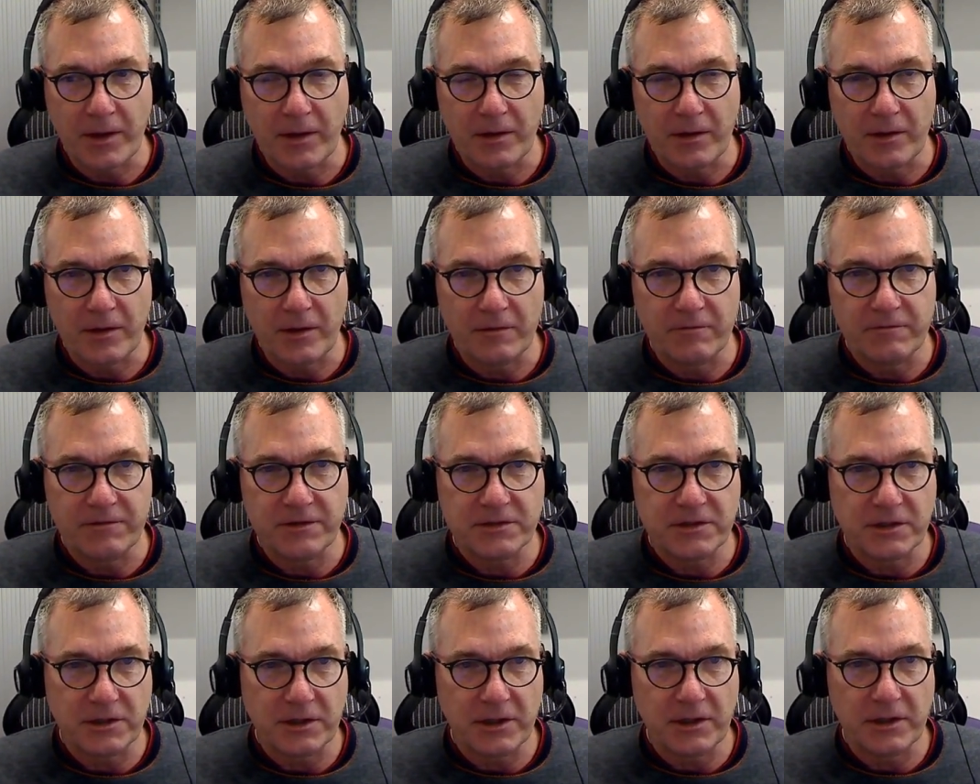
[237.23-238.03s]
and
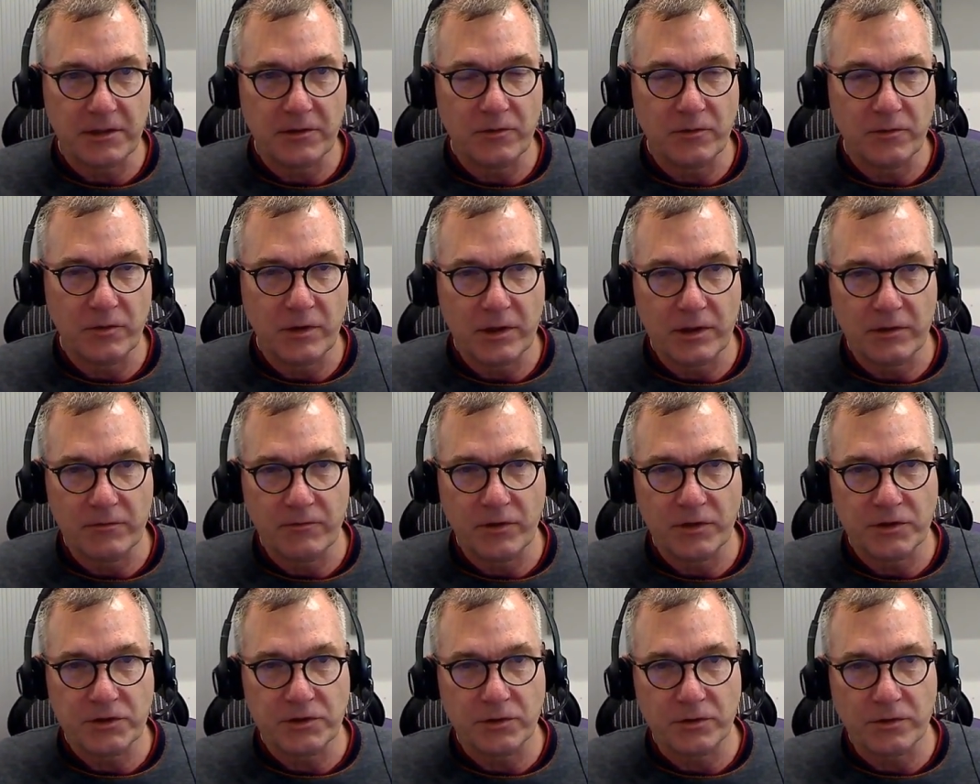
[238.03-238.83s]
fitting in
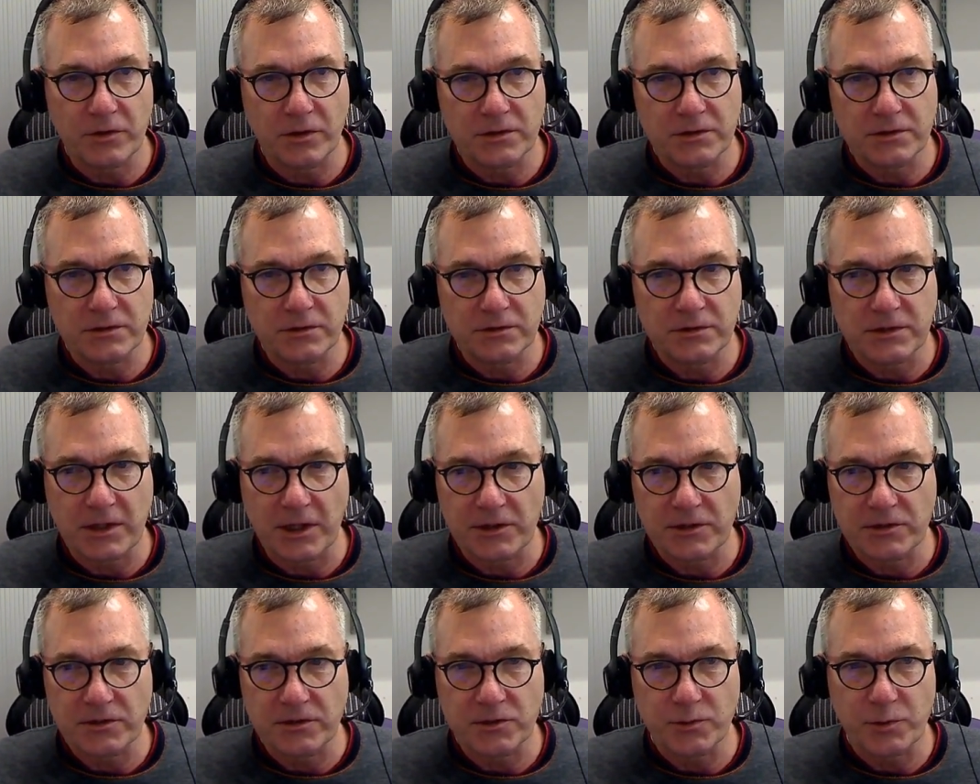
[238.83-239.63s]
virtual
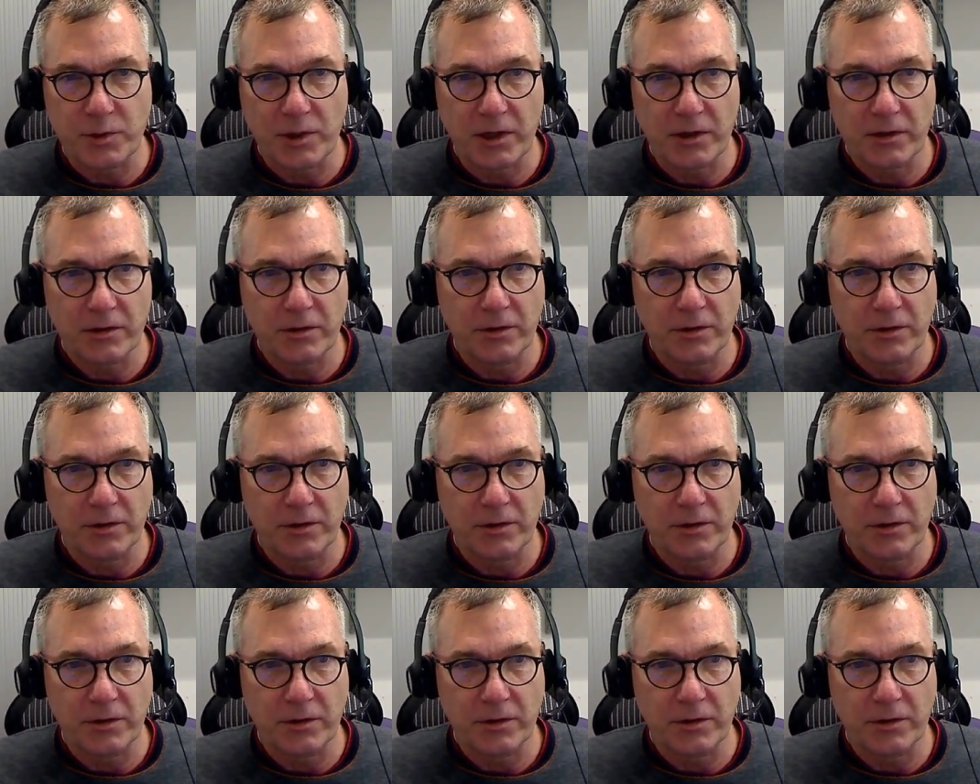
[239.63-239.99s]
consultations when I